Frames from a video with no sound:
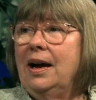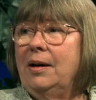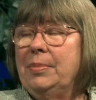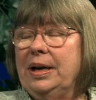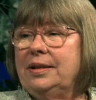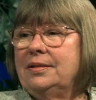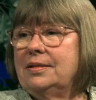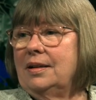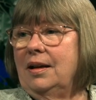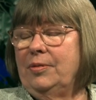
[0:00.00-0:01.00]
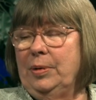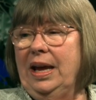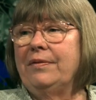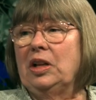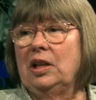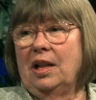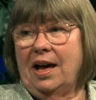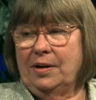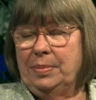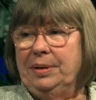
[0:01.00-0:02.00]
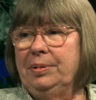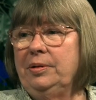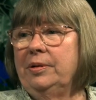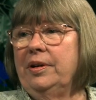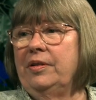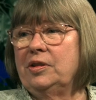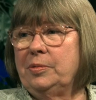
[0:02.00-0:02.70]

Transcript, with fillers: uh, but uh, we have a lot of people who are in their